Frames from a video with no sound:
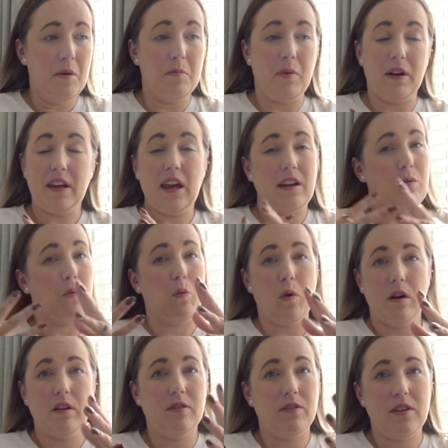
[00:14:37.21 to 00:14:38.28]
But again,
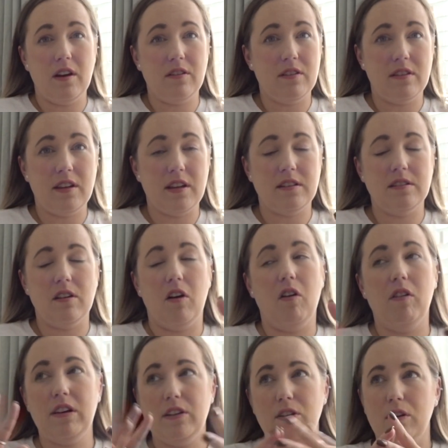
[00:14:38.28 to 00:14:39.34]
one of the other things,
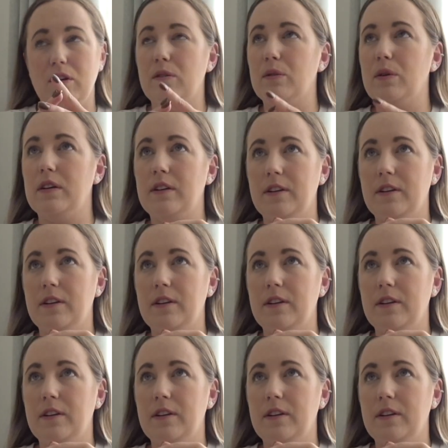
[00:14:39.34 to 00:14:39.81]
I know